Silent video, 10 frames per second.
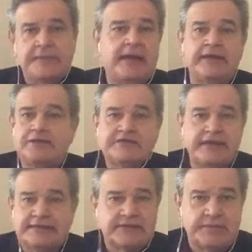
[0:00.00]
I
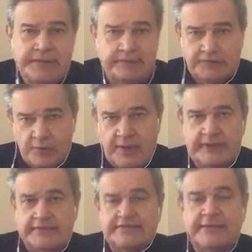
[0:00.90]
understand some people don't want
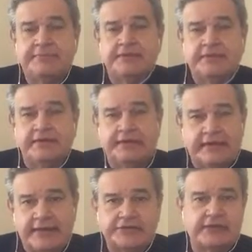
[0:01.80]
to accept the
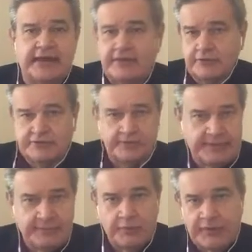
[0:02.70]
election. I know some
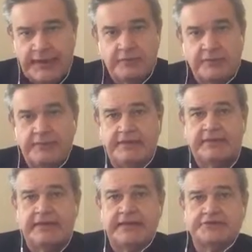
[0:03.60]
people are angry about
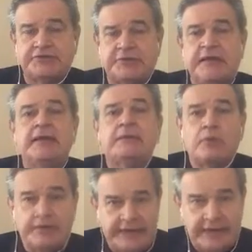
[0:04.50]
the election, but
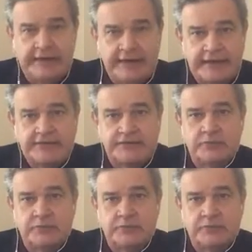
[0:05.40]
we had an election.